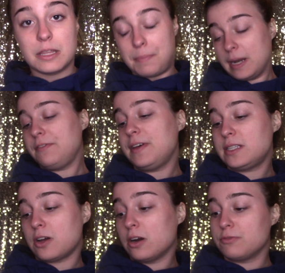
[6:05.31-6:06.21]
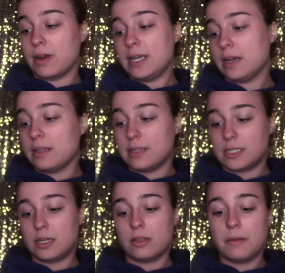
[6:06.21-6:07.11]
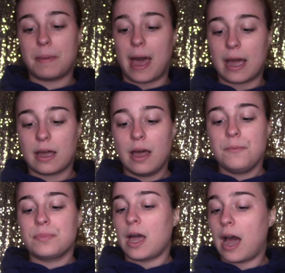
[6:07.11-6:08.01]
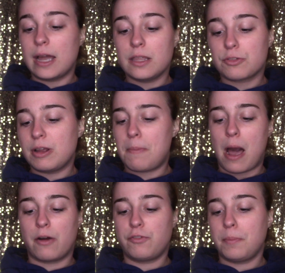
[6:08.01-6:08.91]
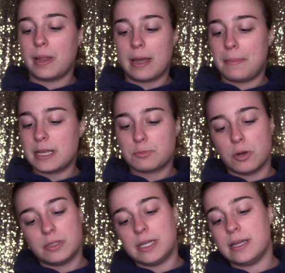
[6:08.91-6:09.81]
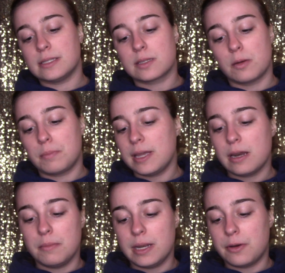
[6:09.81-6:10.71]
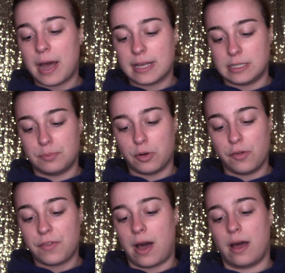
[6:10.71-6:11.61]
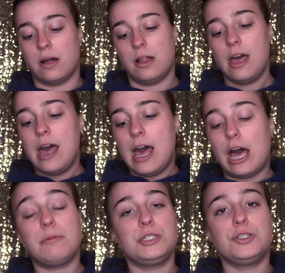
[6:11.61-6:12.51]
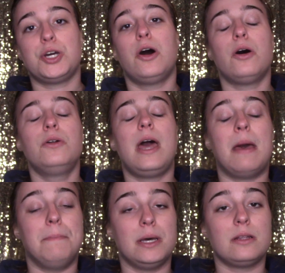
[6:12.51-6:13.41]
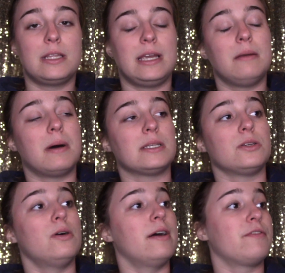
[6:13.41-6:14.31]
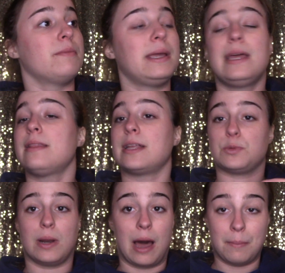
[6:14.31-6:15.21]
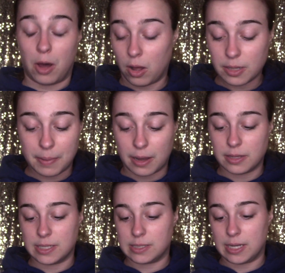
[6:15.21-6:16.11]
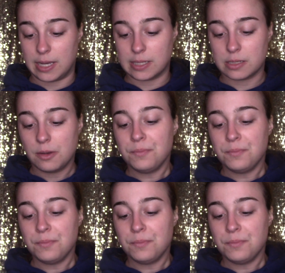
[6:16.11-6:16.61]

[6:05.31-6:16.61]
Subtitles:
The benefits are right here listed on the back. High in 3 powerful plant-based proteins, complete amino acid profile, helps you tone and build lean muscle, and for me, that's what I'm all about these days.